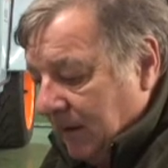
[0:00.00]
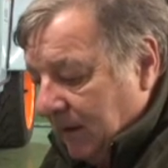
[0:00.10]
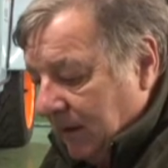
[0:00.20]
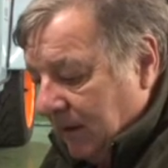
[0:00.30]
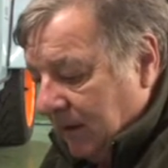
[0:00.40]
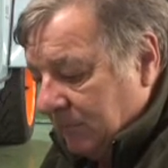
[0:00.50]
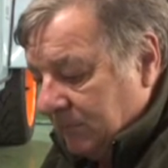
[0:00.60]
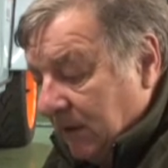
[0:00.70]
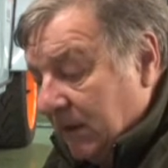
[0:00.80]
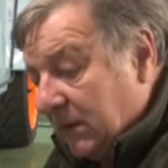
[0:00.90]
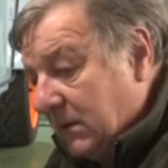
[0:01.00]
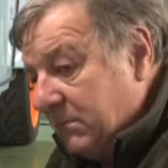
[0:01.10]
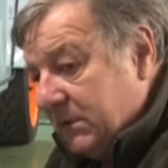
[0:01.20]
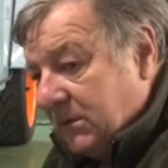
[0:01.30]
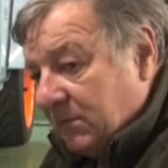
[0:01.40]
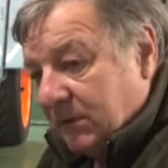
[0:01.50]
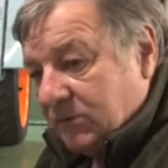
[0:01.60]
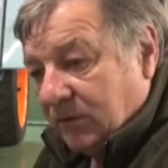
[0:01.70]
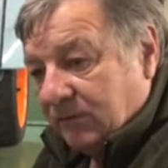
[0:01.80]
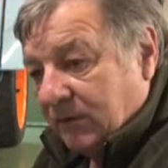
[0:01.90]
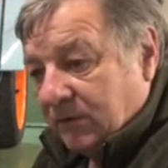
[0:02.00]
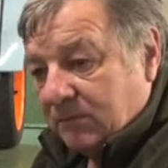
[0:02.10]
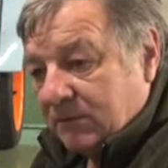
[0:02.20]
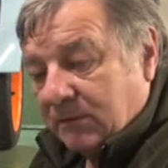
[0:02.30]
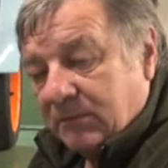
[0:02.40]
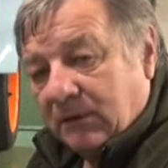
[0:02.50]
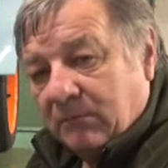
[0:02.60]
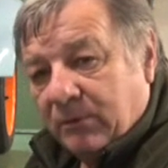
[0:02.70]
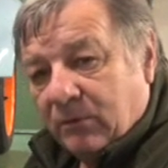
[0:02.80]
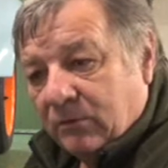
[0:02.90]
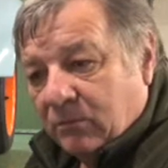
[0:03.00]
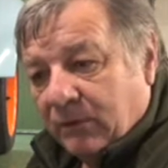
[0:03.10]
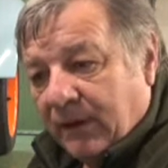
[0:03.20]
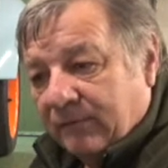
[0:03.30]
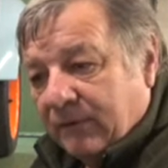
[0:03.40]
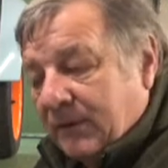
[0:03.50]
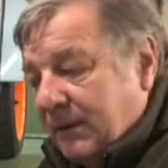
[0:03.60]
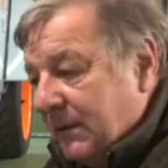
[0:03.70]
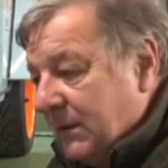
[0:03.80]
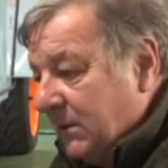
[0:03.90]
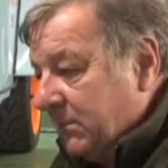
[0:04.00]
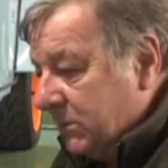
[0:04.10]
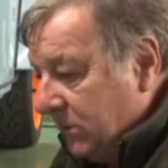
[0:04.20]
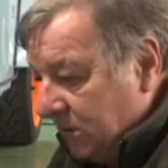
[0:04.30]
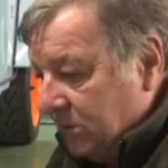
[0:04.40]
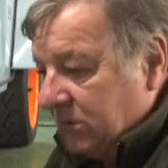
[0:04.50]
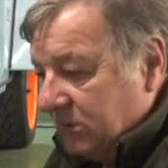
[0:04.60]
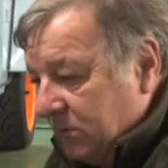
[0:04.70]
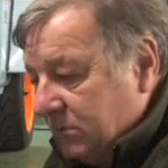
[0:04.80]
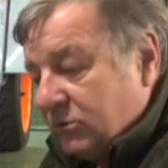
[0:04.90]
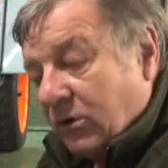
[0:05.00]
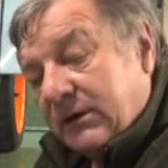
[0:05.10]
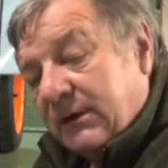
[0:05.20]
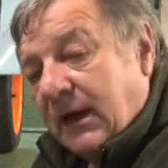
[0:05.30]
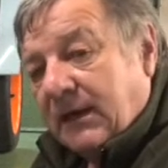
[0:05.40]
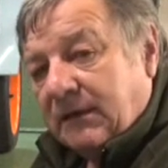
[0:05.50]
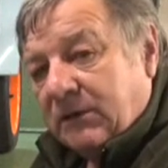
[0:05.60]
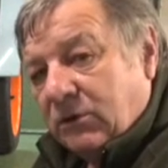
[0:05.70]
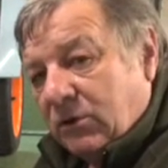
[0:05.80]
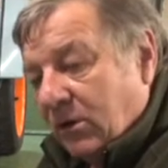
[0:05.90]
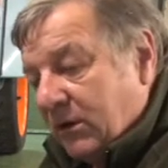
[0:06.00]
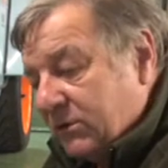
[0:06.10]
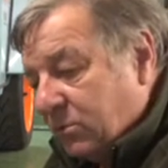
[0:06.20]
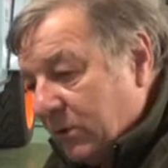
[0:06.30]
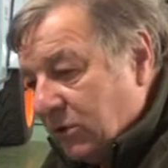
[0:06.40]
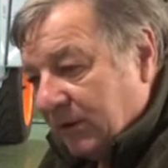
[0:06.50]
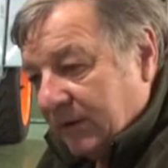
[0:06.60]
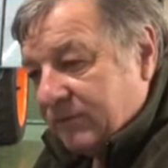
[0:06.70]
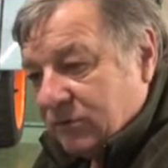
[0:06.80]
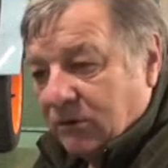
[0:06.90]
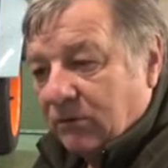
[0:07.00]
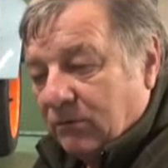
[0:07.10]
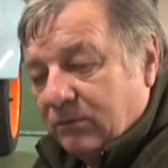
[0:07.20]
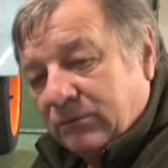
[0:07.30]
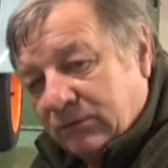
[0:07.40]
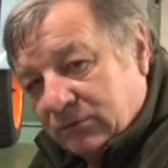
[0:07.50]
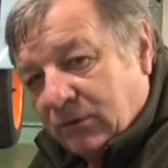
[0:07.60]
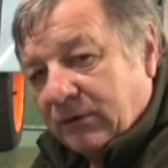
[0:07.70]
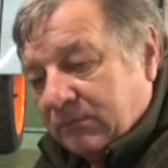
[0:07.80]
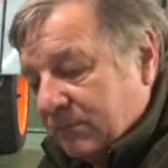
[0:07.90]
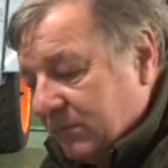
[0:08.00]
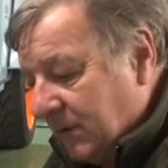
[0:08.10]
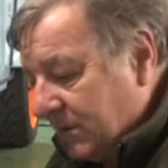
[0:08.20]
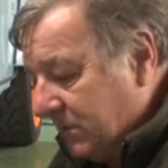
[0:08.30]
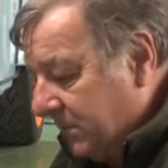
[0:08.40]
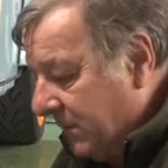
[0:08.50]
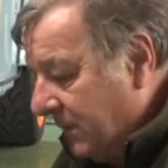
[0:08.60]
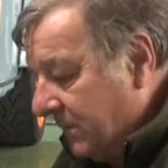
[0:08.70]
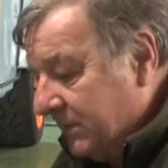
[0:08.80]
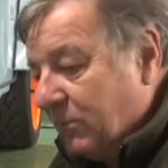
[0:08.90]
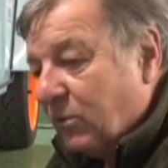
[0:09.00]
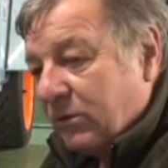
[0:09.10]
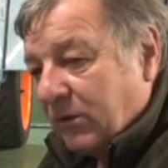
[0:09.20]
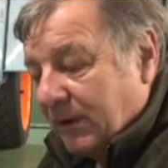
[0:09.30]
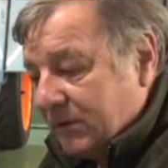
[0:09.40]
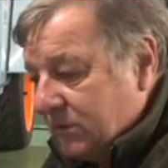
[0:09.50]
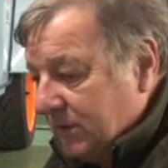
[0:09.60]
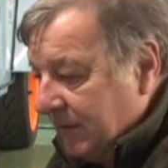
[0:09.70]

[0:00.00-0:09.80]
And it can be something trivial, it can be something important, whatever. But you know, you try and gain in your knowledge. When you leave school, you try and actually pick up even more knowledge,